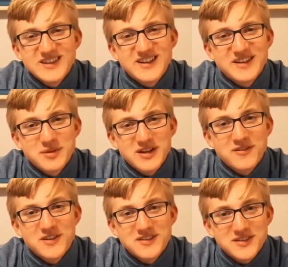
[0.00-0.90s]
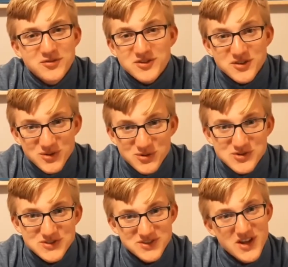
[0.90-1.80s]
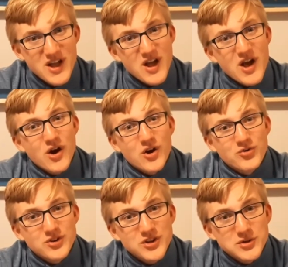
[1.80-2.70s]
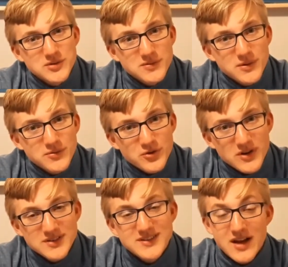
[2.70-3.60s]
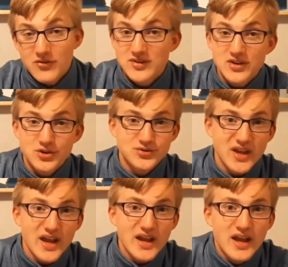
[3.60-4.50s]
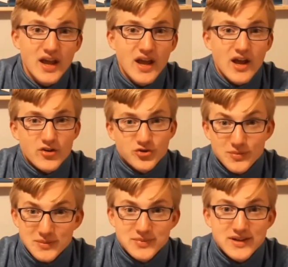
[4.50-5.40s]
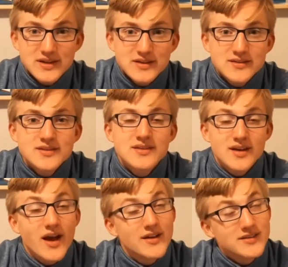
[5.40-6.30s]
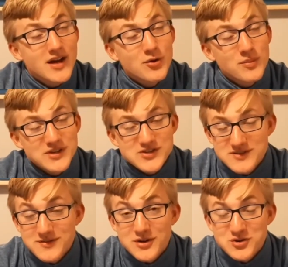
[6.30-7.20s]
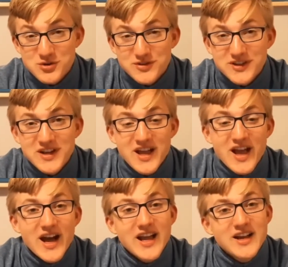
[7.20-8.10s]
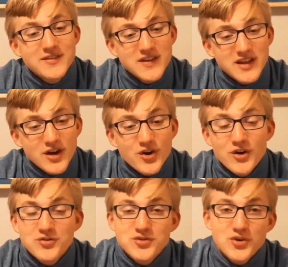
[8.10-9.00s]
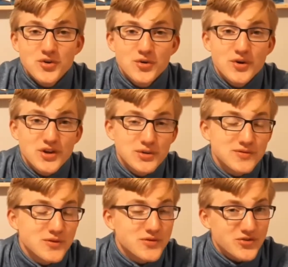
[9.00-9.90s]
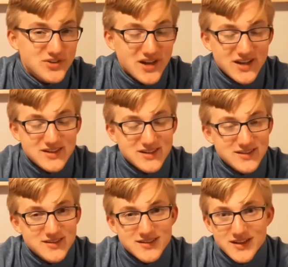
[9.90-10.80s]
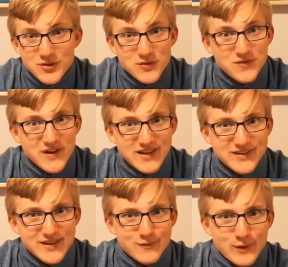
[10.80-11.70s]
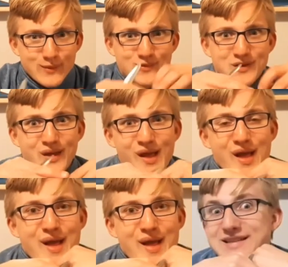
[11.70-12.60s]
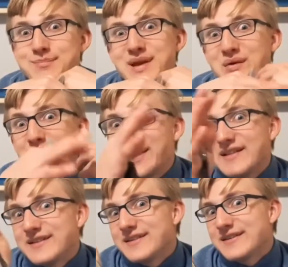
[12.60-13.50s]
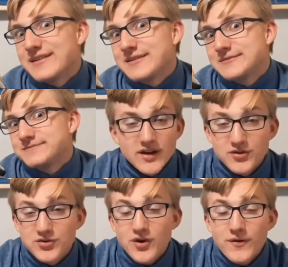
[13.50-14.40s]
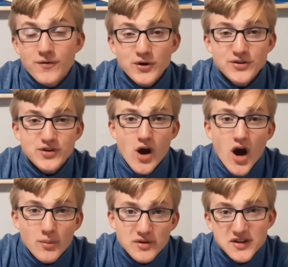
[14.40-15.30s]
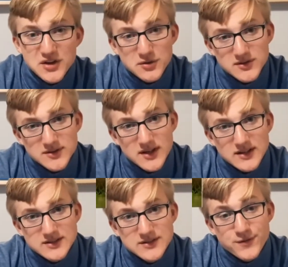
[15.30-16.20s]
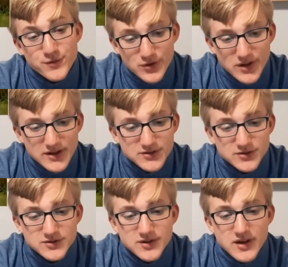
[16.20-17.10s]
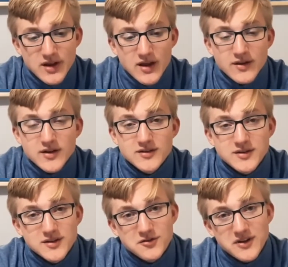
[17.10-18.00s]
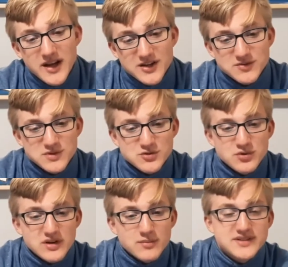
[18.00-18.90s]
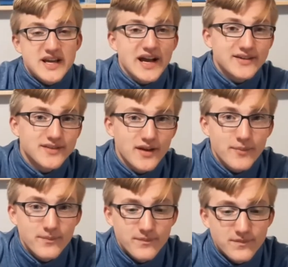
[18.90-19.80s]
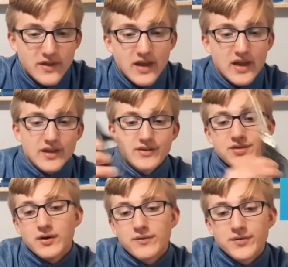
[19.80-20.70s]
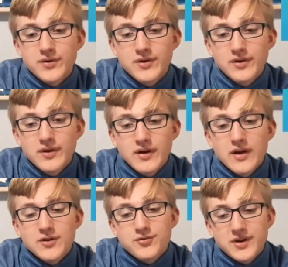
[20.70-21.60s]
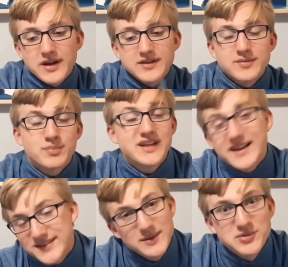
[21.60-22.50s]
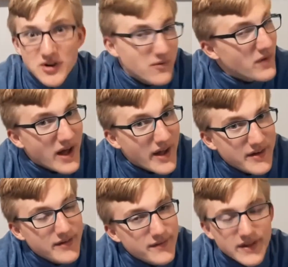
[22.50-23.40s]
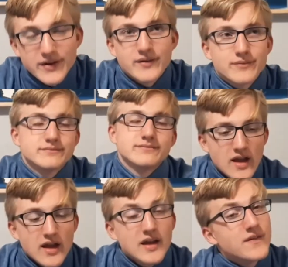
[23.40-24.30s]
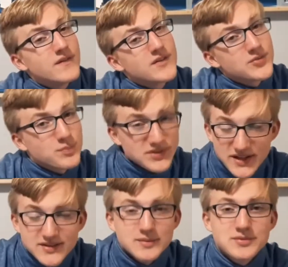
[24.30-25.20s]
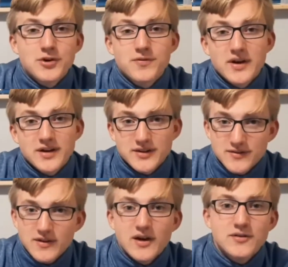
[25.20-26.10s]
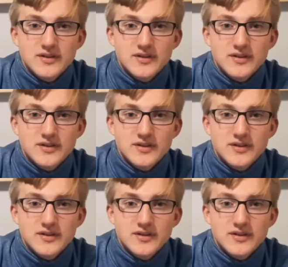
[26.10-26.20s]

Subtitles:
many of these different solutions are really useful for us every single day as human beings, as I will mention very shortly. And they are also useful for scientists in their fancy-ramsy experiments. Okay, so sulfur is commonly used in fertilizers because the reaction between potassium and sulfur creates potassium sulfide, and potassium sulfide is found in